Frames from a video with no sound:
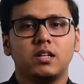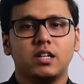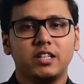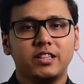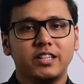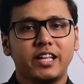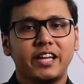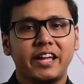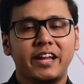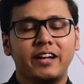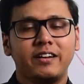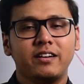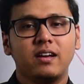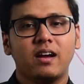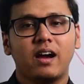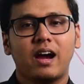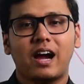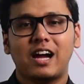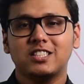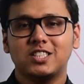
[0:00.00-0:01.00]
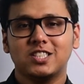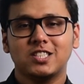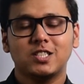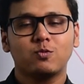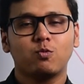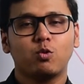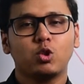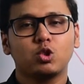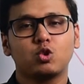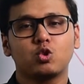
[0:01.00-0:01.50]
In the end, I
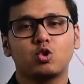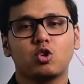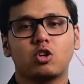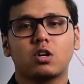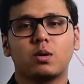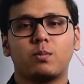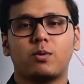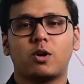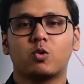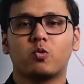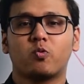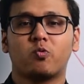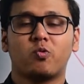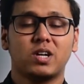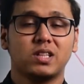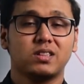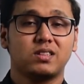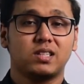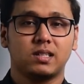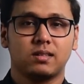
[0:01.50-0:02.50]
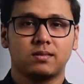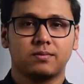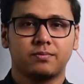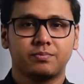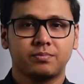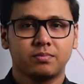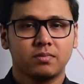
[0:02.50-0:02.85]
just want to talk about one thing.